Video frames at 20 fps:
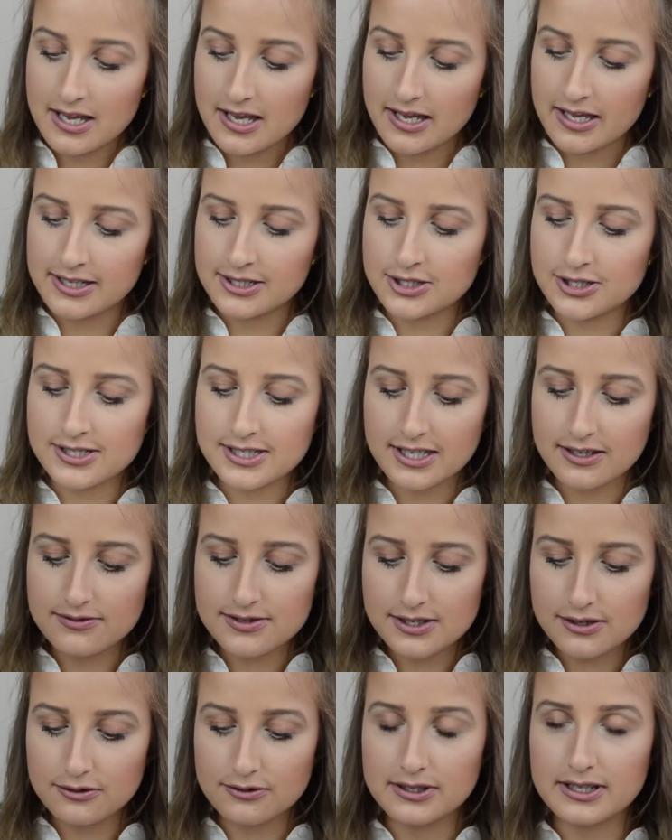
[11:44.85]
It just gives
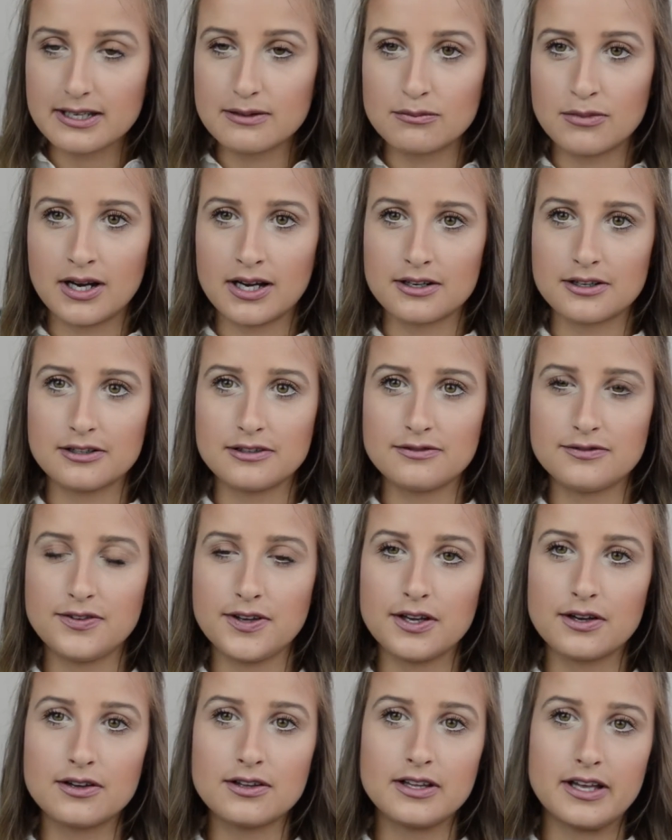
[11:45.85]
a really modern
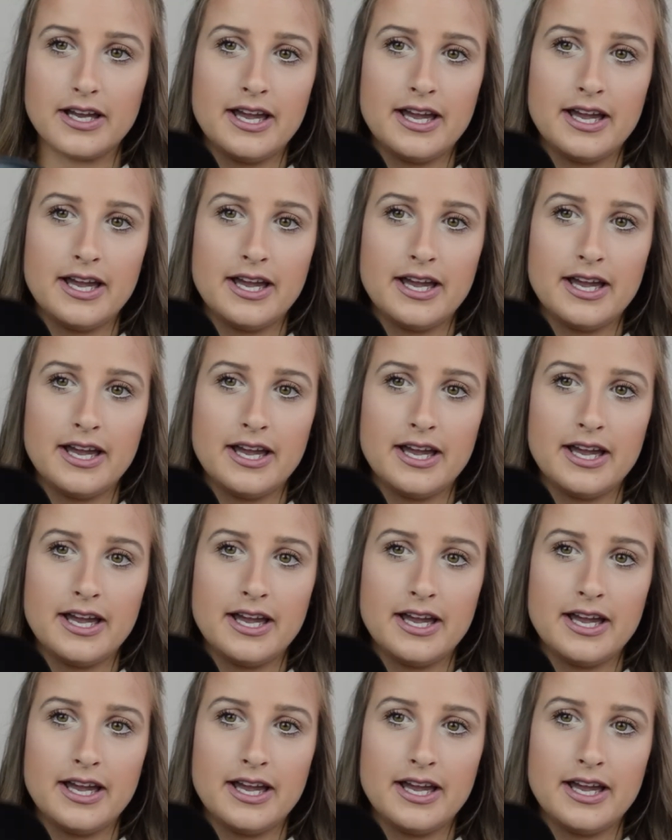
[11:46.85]
feel,